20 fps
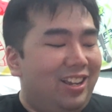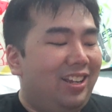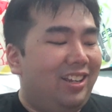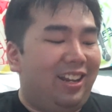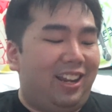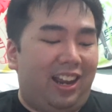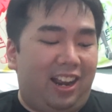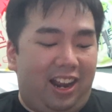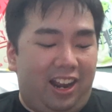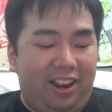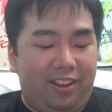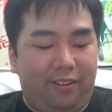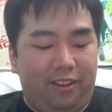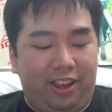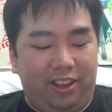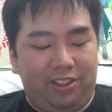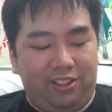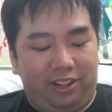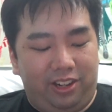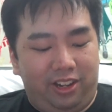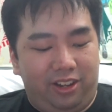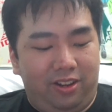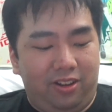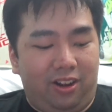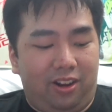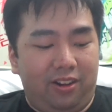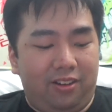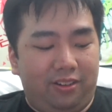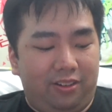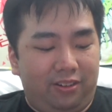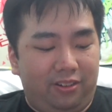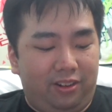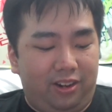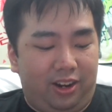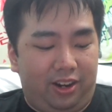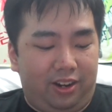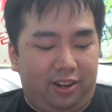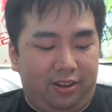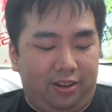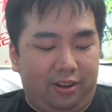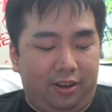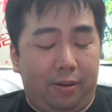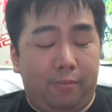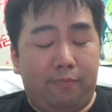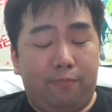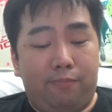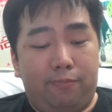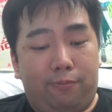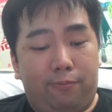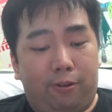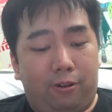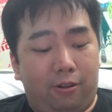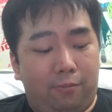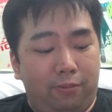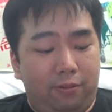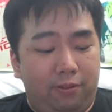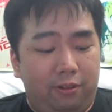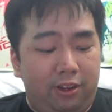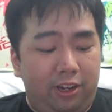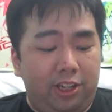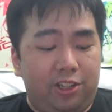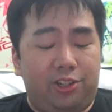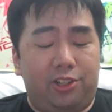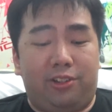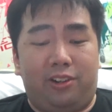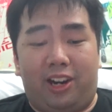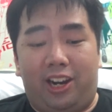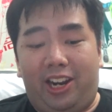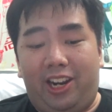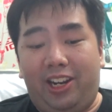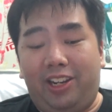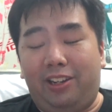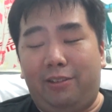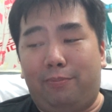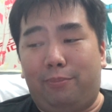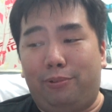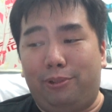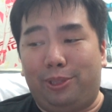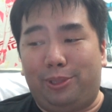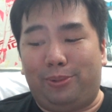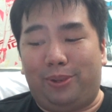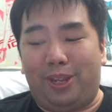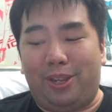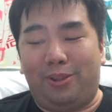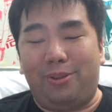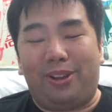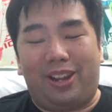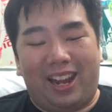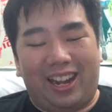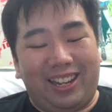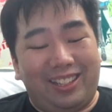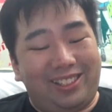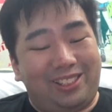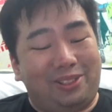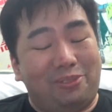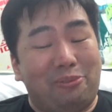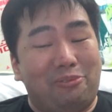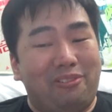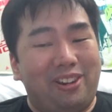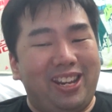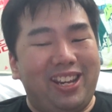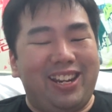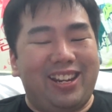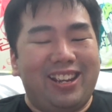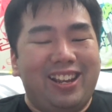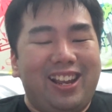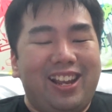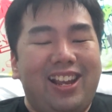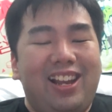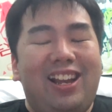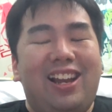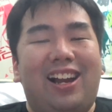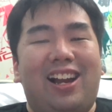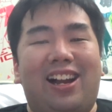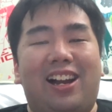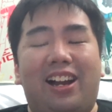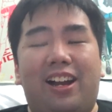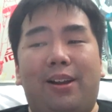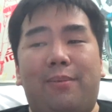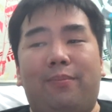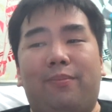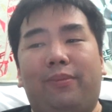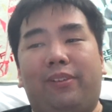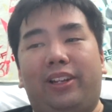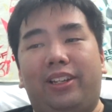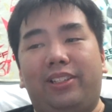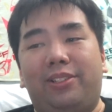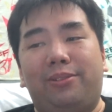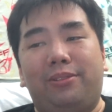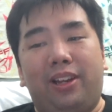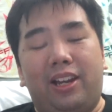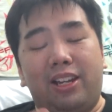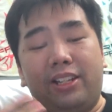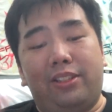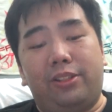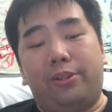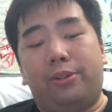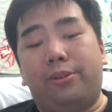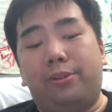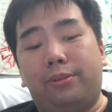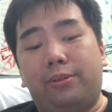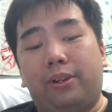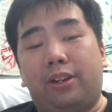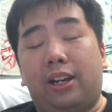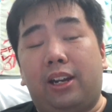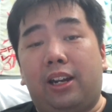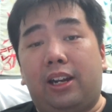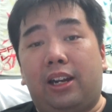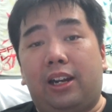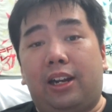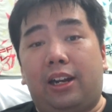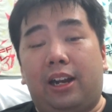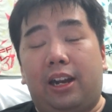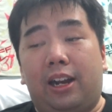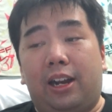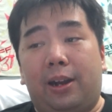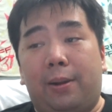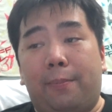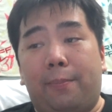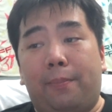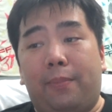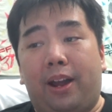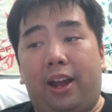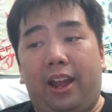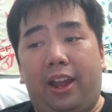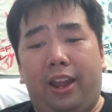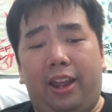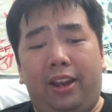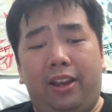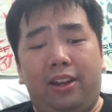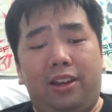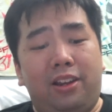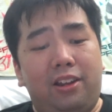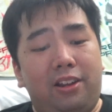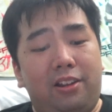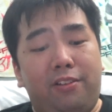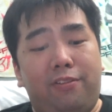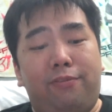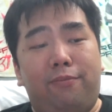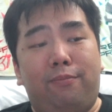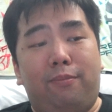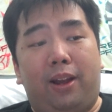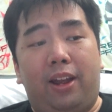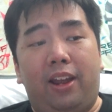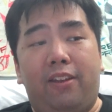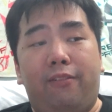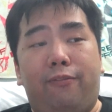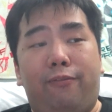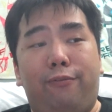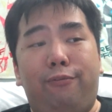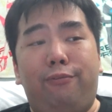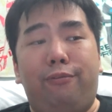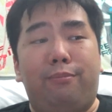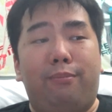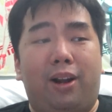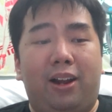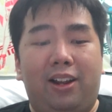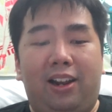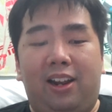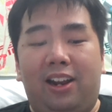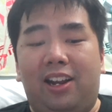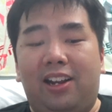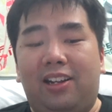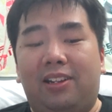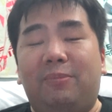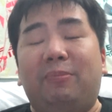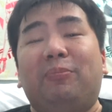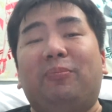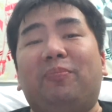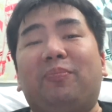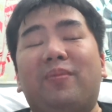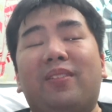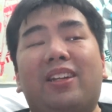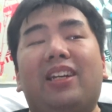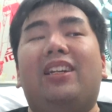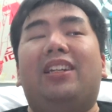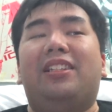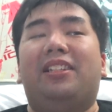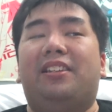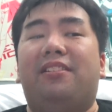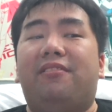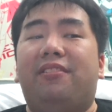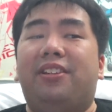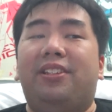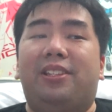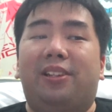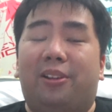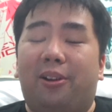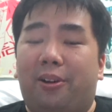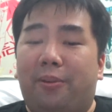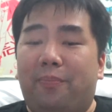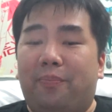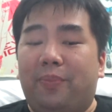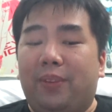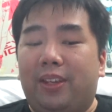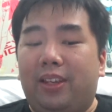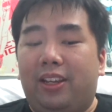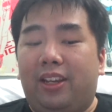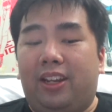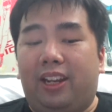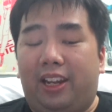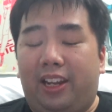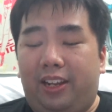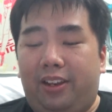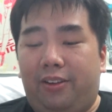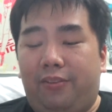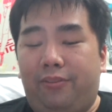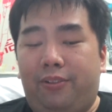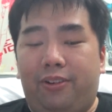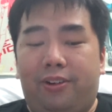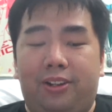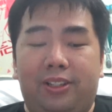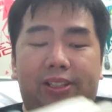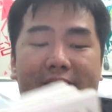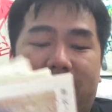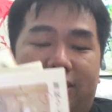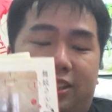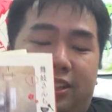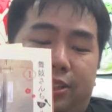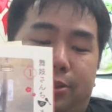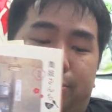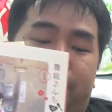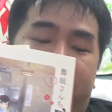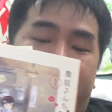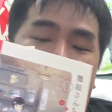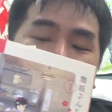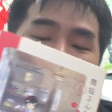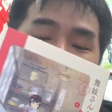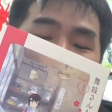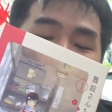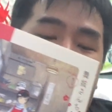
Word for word: that I actually got that I'm probably trying to persuade you guys to read. Um, as you guys know, um, I love my food manga series a lot, and of course this one is